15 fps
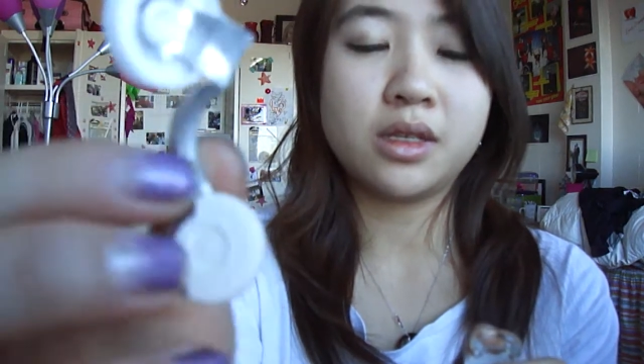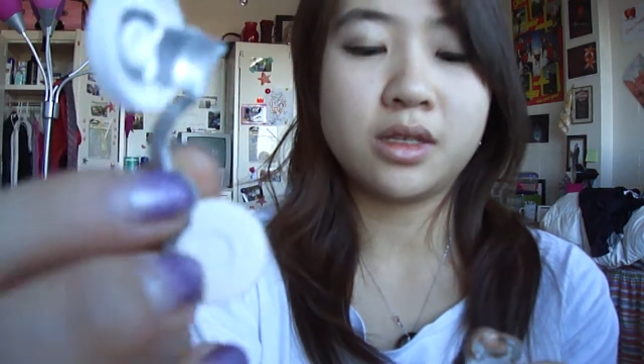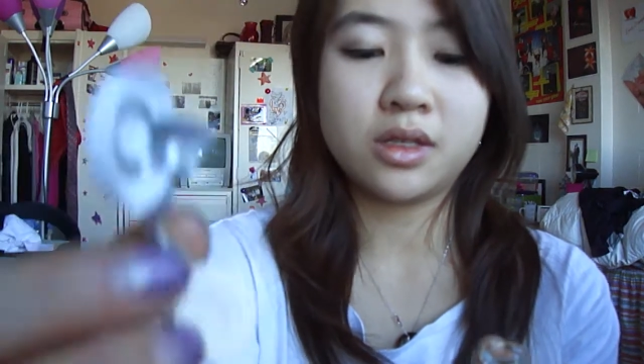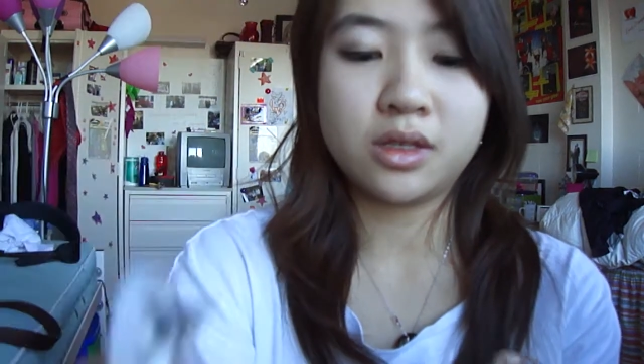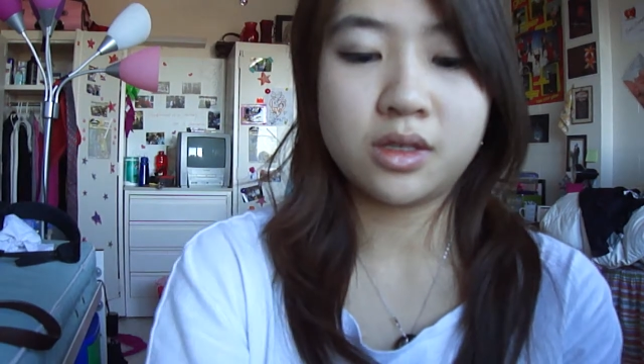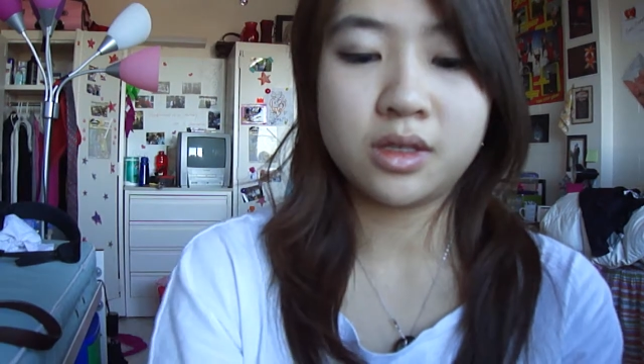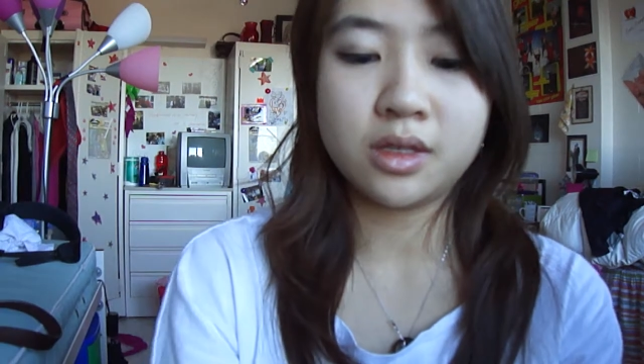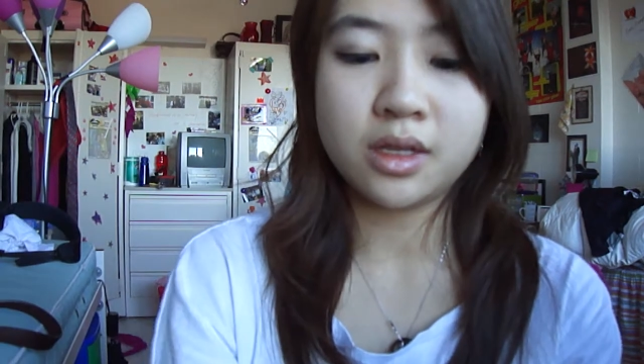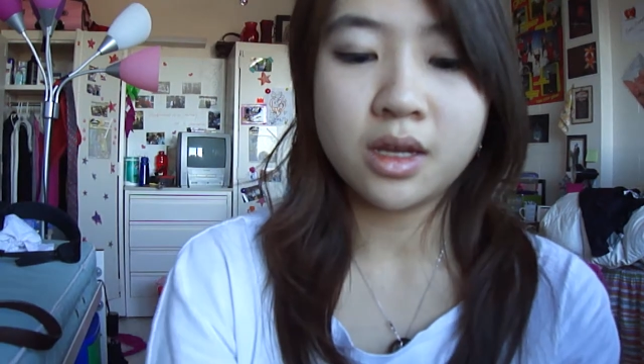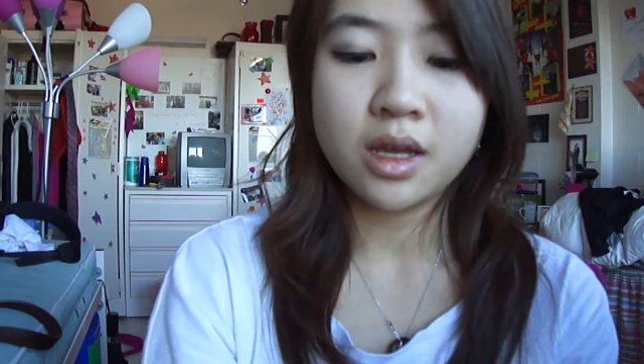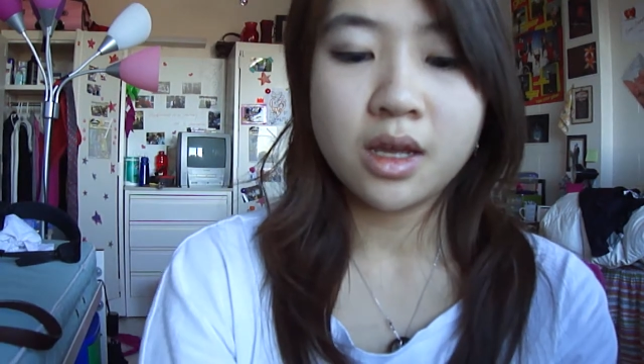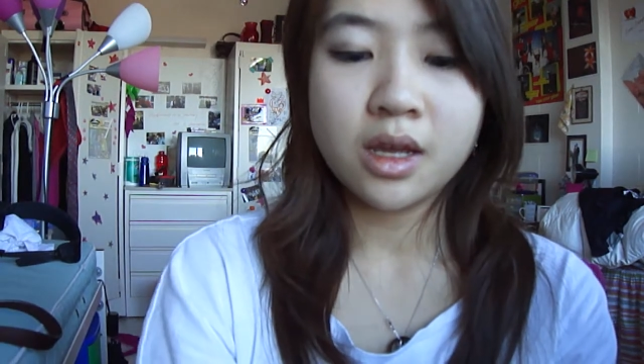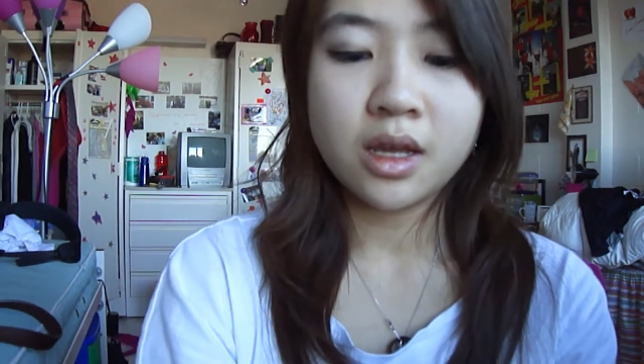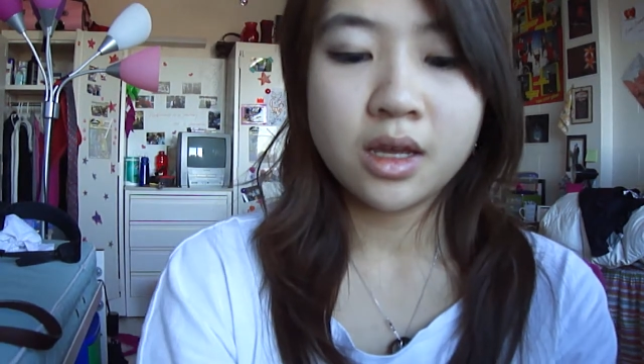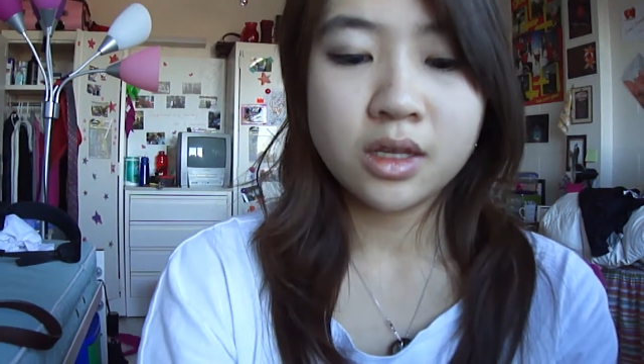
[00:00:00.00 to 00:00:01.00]
It just,
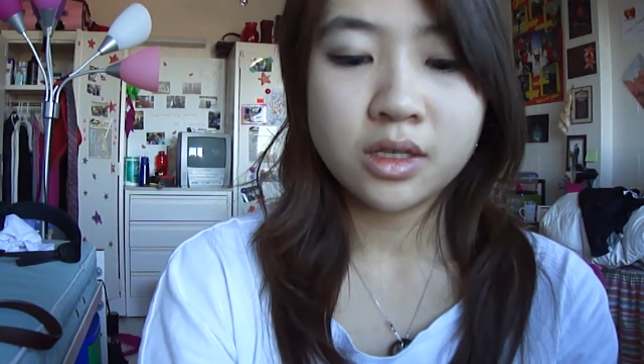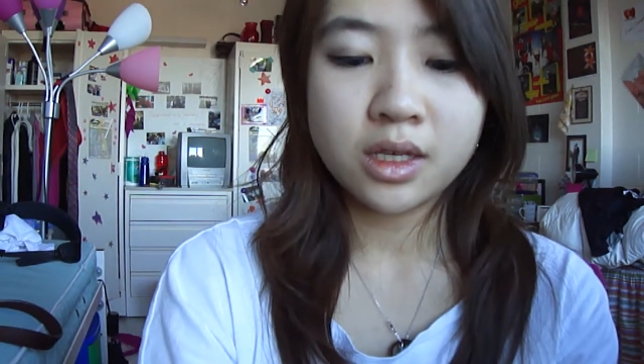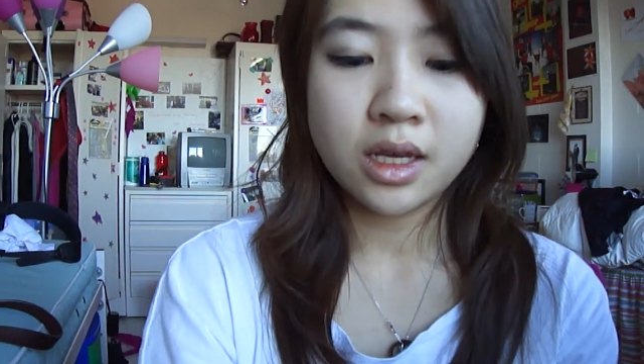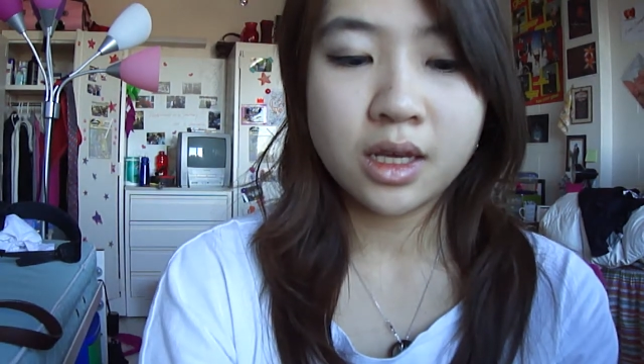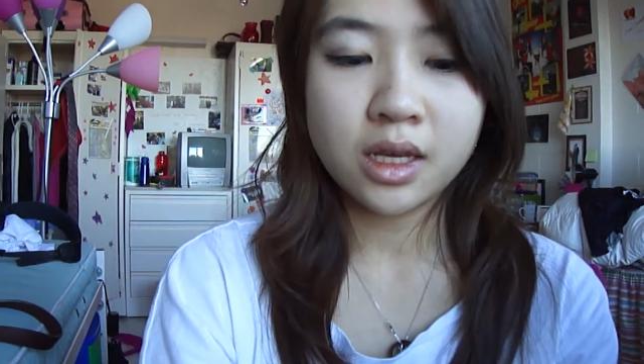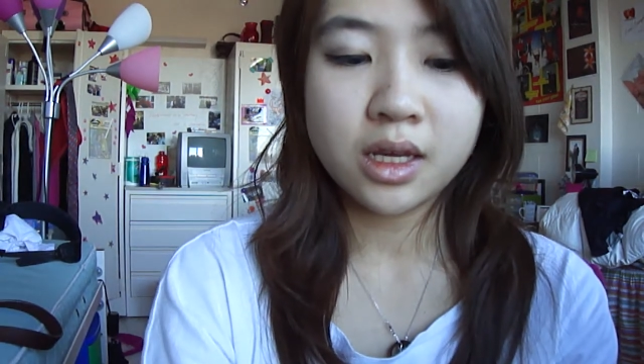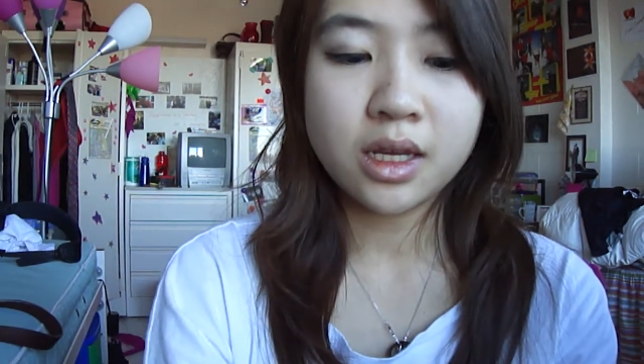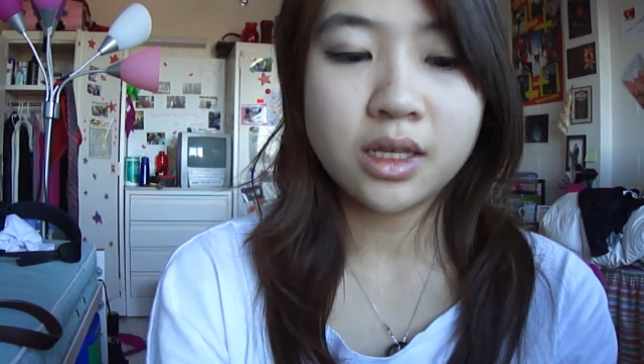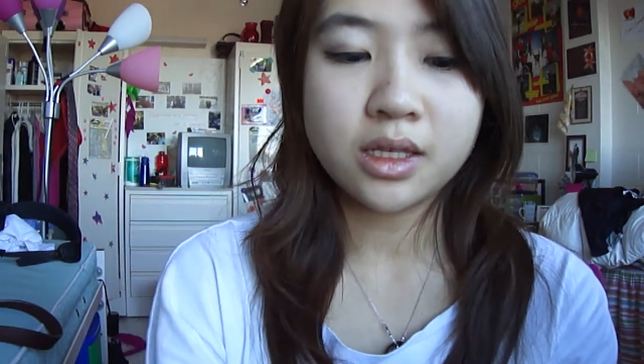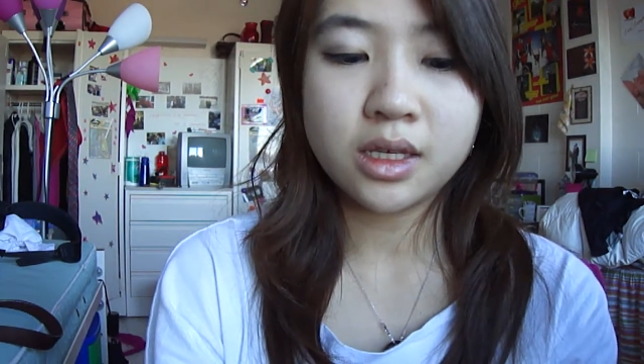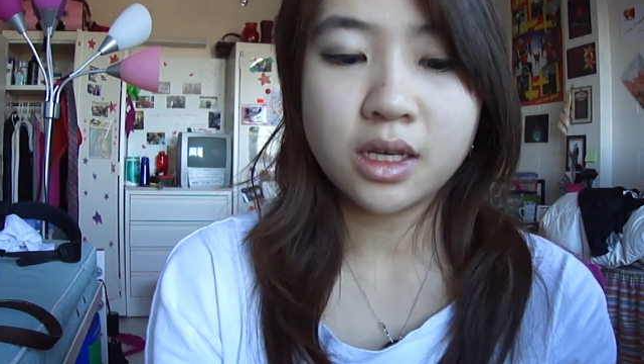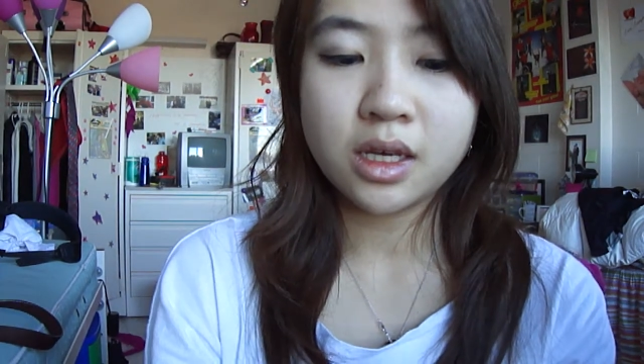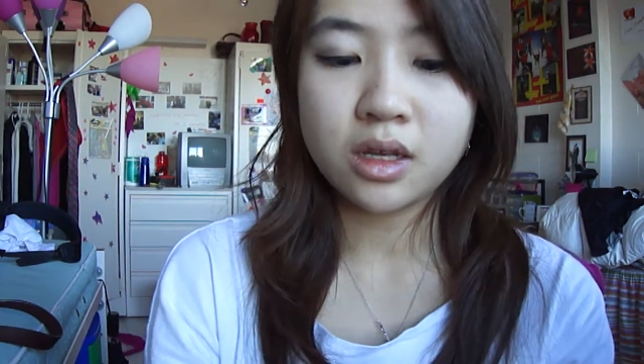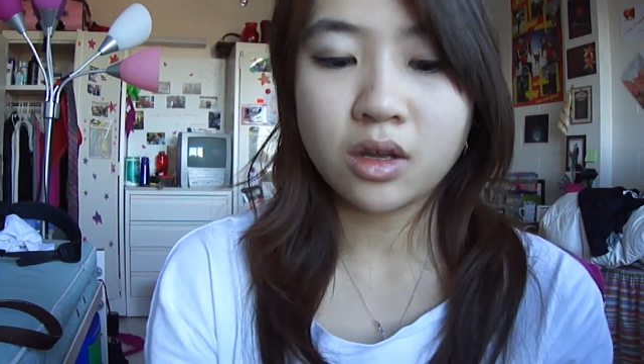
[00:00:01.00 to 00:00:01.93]
take it easy